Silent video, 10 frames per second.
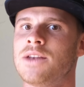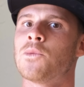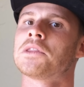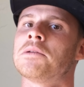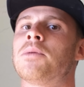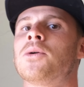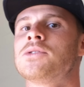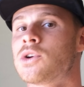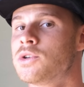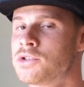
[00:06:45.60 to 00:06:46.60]
what the ball is
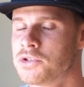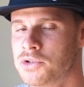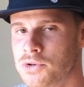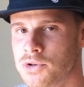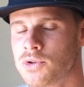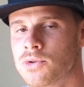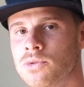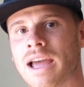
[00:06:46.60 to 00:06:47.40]
going to do to you,